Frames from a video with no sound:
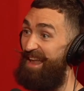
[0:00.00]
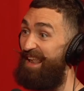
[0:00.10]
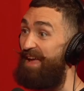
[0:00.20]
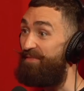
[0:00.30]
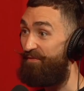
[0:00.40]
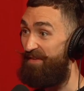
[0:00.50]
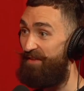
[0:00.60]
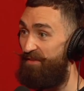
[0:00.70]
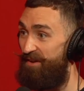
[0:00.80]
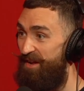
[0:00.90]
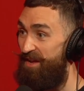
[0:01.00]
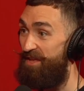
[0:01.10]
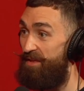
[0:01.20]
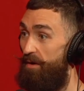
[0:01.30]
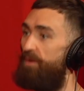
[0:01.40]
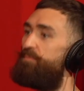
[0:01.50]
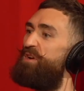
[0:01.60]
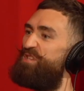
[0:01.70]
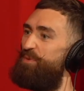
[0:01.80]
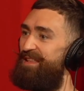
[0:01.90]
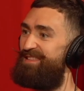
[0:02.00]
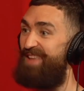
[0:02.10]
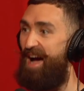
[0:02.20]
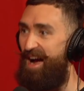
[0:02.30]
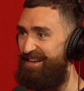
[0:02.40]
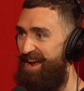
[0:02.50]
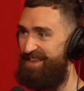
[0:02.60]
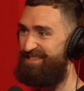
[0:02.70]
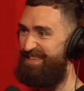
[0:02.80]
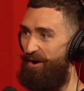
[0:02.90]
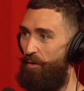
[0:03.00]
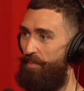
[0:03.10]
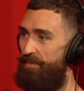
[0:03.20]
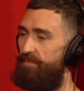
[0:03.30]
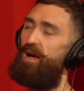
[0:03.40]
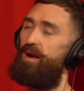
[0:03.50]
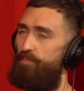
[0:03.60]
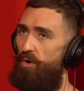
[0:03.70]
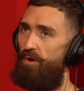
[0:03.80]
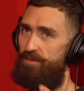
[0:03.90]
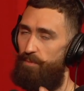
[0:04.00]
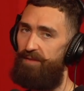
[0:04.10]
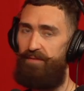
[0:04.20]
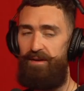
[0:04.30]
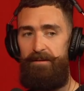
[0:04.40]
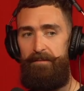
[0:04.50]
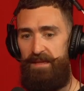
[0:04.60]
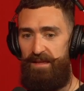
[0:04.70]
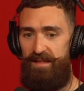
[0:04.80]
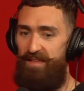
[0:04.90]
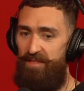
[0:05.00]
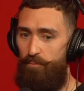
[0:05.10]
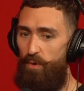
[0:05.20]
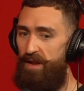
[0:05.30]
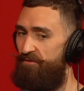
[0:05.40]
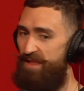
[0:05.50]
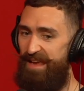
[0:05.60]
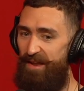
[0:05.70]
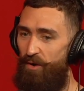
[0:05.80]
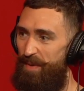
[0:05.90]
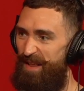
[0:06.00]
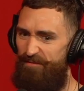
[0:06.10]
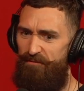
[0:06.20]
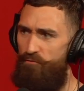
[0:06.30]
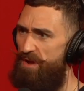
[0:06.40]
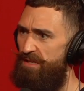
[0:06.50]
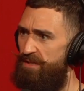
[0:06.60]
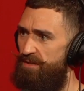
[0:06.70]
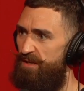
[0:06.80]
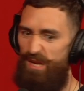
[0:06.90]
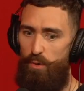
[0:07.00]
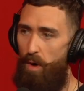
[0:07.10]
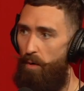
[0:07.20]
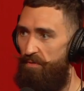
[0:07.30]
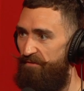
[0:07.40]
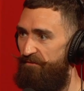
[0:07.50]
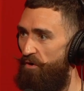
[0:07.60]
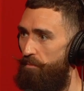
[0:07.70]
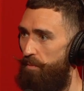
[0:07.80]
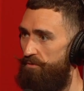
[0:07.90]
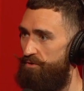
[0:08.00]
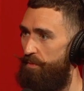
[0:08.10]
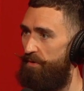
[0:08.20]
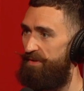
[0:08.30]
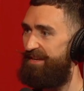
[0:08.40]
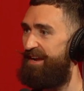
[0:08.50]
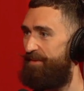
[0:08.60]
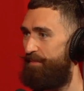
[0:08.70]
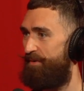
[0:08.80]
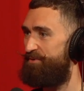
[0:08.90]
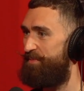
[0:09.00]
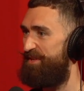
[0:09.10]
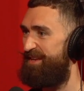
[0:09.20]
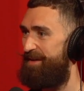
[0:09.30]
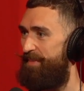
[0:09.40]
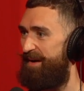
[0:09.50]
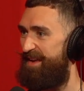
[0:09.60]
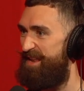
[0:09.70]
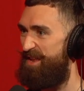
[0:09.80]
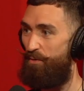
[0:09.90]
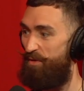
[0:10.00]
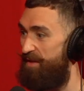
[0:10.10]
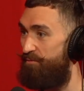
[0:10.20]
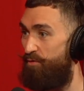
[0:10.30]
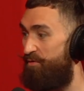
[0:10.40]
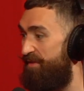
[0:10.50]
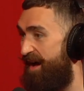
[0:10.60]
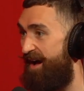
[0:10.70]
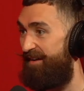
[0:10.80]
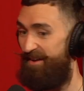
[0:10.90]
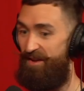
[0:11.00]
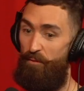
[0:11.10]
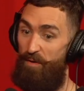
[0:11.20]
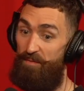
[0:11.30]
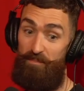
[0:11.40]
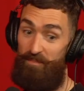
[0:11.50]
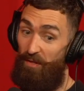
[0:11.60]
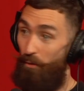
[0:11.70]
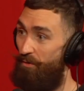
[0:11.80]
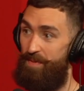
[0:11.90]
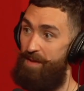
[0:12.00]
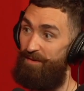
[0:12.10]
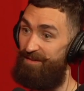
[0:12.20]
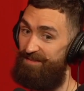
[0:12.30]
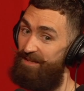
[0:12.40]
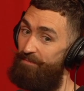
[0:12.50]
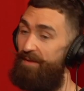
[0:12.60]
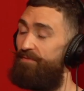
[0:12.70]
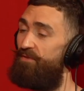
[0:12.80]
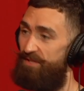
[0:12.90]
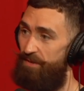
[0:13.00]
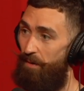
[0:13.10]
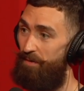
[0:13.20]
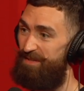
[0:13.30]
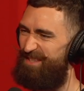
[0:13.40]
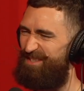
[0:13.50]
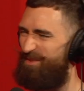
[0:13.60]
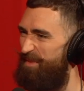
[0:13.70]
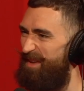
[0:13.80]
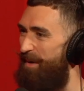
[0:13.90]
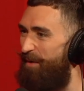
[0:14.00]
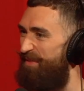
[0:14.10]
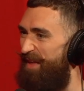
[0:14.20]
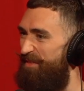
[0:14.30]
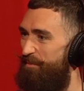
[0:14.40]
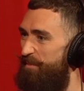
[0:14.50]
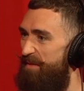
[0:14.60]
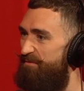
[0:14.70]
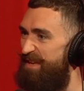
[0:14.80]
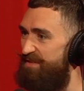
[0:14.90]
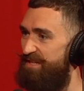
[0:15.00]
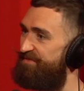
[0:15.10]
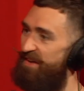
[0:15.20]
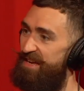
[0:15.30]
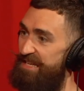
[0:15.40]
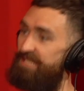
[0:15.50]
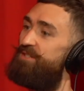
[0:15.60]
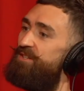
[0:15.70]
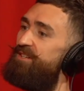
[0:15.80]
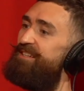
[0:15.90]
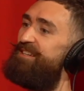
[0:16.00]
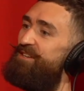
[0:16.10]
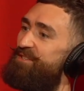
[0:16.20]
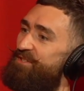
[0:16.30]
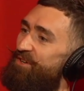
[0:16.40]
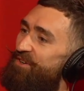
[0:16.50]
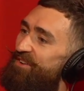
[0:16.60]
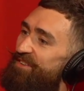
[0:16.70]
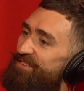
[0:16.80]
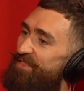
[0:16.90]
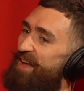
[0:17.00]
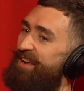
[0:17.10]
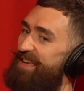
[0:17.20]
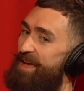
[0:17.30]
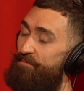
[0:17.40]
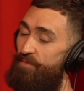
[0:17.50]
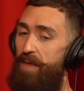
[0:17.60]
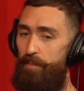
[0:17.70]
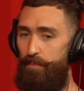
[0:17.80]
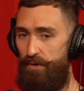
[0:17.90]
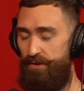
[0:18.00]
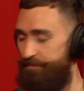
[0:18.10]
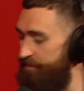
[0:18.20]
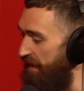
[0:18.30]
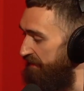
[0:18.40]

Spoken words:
I like the feeling that, especially when it's dark nights, you get up, dark mornings, whatever, in the winter, and you get up and it's freezing, and you go out in the fucking plunge pool, and you get in the plunge pool, and you get back in, and you know that you've done that when loads of people are still in bed for the 2 hours. There's something about that gives you fire, So that came from that book.